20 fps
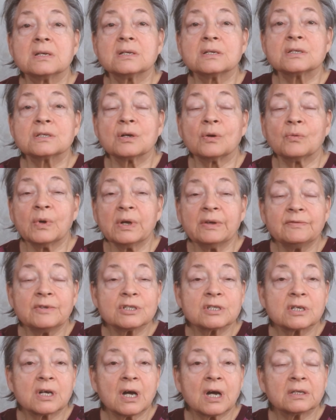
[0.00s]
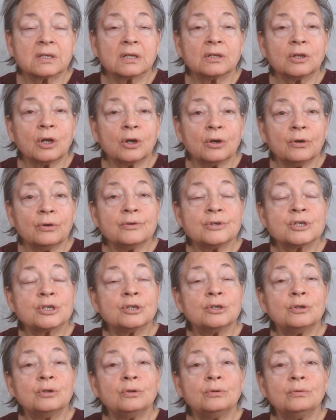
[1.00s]
So we've just got to learn
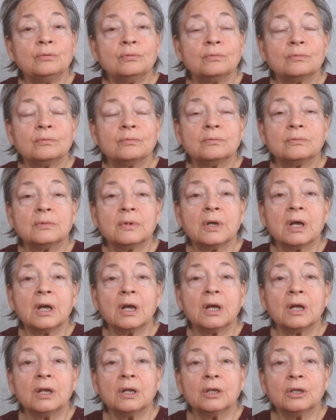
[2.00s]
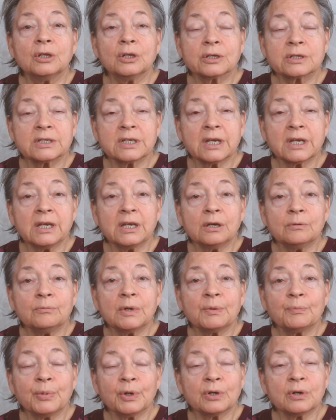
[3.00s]
to look to Him
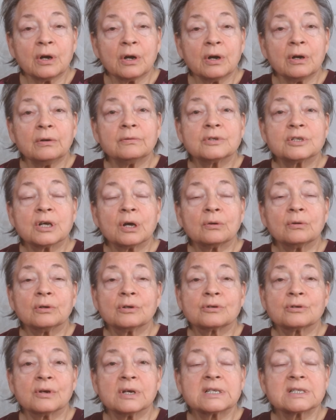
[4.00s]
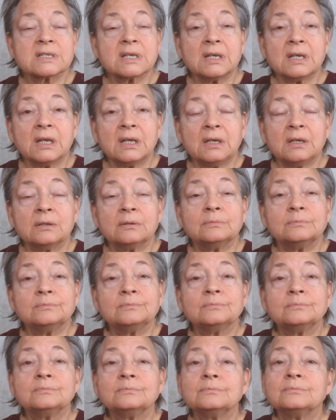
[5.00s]
and put our total trust in Him.
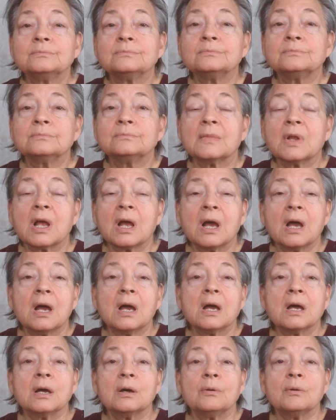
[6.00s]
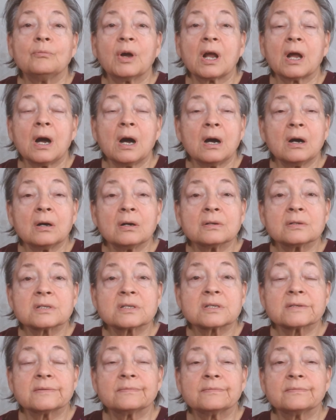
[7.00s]

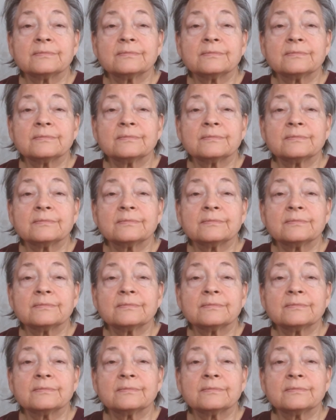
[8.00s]
Because